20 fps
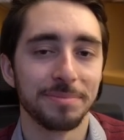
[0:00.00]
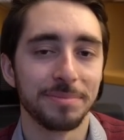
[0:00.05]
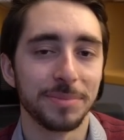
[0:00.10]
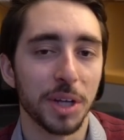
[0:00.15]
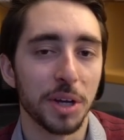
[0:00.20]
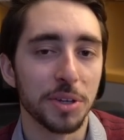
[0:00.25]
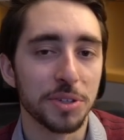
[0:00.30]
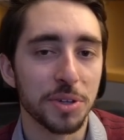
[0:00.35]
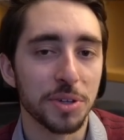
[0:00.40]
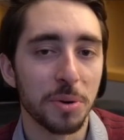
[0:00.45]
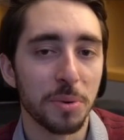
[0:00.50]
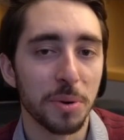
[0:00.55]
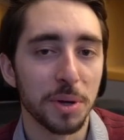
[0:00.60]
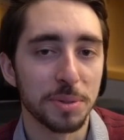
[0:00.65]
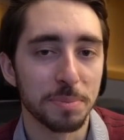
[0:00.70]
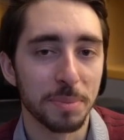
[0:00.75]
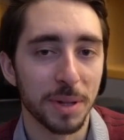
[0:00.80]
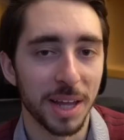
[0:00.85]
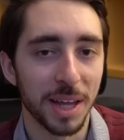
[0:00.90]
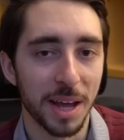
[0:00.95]
Doesn't always
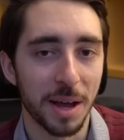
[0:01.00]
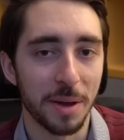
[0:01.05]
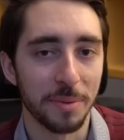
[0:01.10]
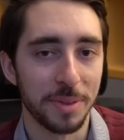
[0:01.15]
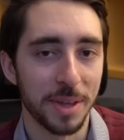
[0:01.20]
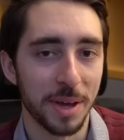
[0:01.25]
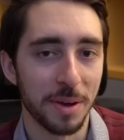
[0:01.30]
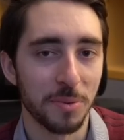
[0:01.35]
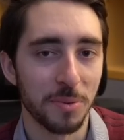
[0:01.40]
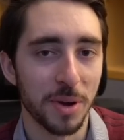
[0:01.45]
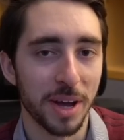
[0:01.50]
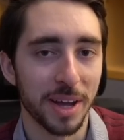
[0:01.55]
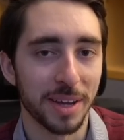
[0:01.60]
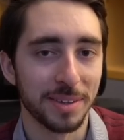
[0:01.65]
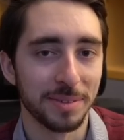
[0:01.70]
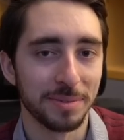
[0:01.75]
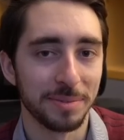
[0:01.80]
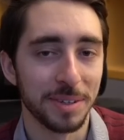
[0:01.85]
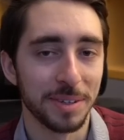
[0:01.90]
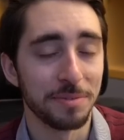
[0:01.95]
play out that way.
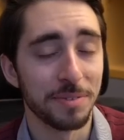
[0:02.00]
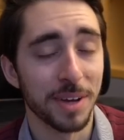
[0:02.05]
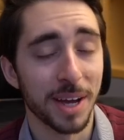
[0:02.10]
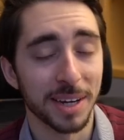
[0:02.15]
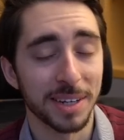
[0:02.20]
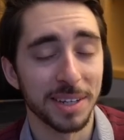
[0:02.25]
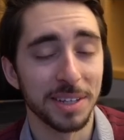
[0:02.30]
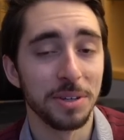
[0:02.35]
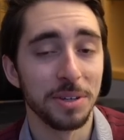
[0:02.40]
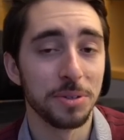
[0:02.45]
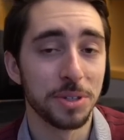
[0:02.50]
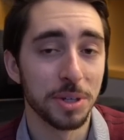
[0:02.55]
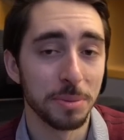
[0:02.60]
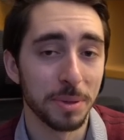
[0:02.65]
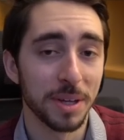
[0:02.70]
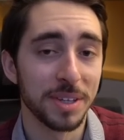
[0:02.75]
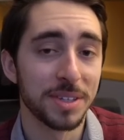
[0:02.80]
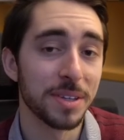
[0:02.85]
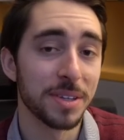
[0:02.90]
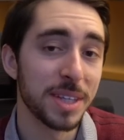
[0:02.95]
In fact, it usually
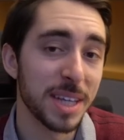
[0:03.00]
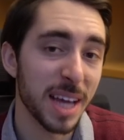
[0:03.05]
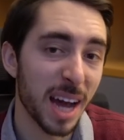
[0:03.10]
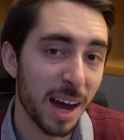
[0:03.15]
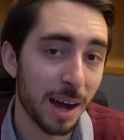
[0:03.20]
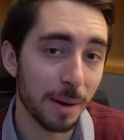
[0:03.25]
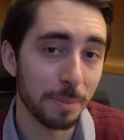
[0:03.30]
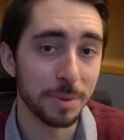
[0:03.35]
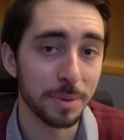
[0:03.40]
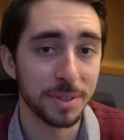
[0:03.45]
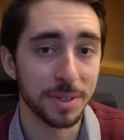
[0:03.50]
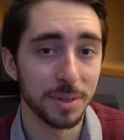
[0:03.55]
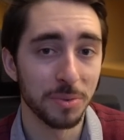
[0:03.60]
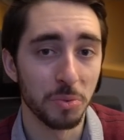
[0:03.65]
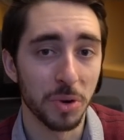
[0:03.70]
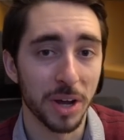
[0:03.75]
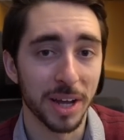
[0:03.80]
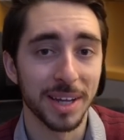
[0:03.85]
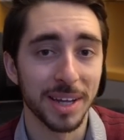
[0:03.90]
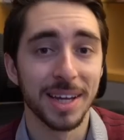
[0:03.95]
plays out the opposite
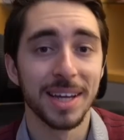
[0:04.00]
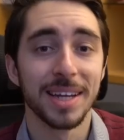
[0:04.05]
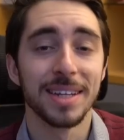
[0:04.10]
way,